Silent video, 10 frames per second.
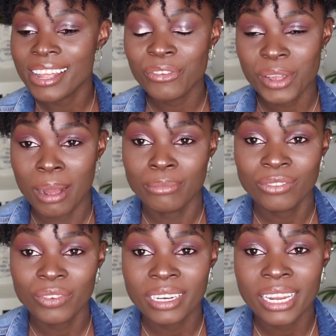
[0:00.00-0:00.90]
If you come to
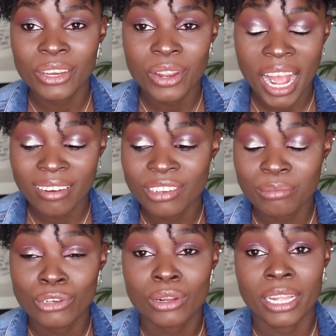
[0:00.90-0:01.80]
Finland, you have to
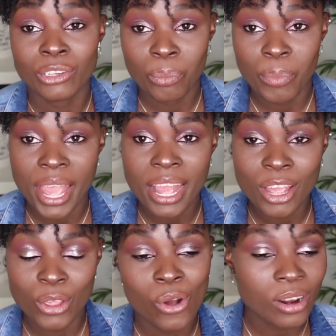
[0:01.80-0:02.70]
make sure that you pay
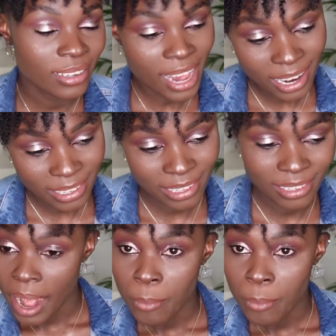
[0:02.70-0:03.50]
your taxes.